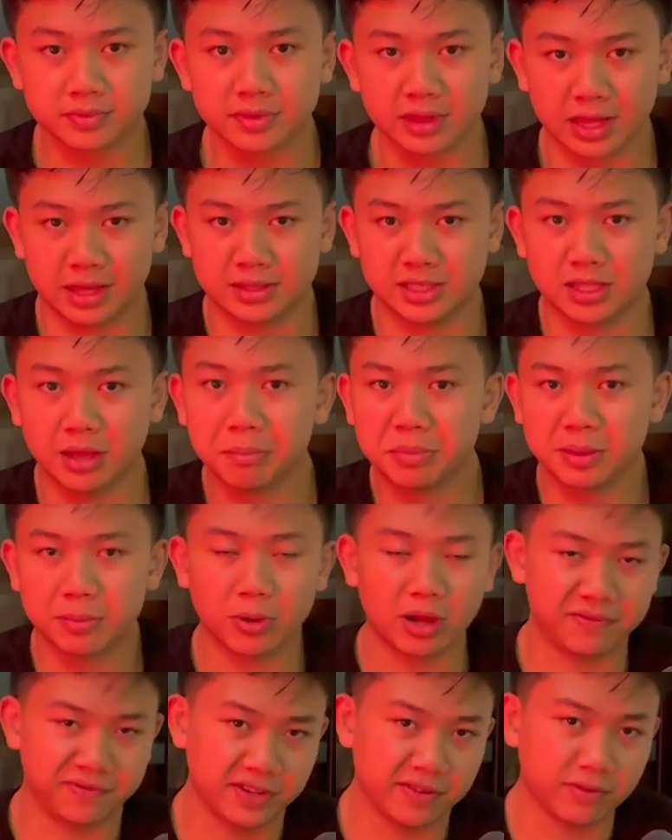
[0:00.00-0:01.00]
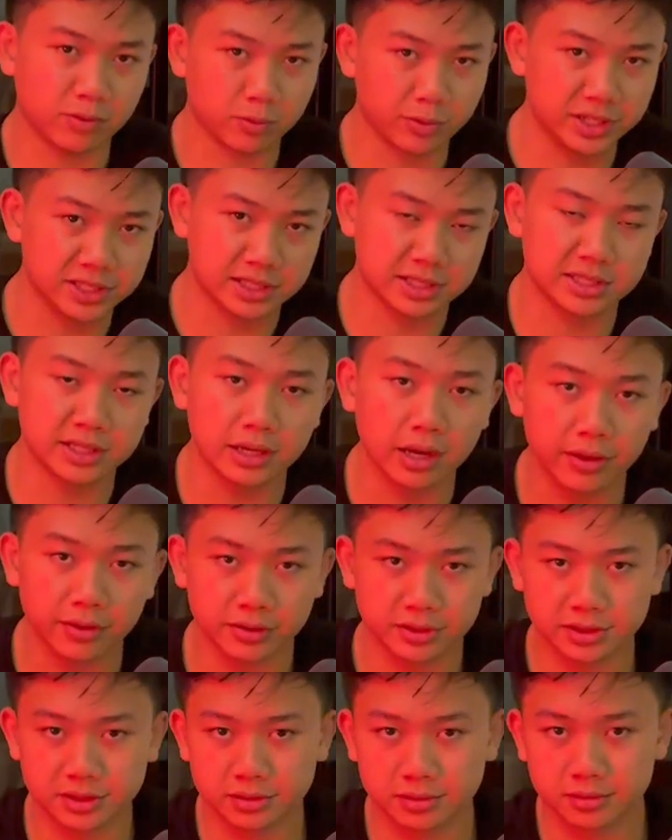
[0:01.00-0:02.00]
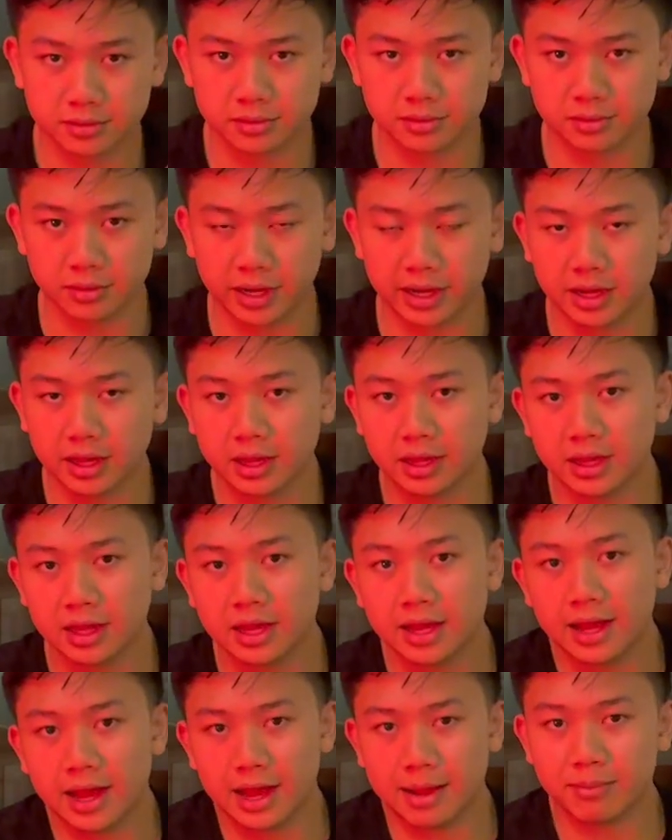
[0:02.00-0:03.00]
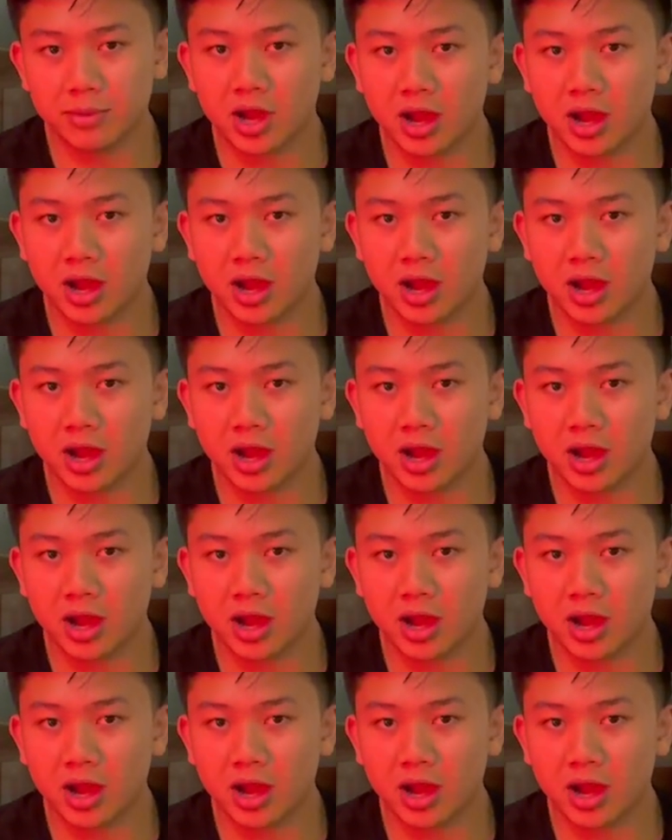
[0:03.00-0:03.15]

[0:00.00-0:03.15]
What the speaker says: And some people have different reasons than others, right? I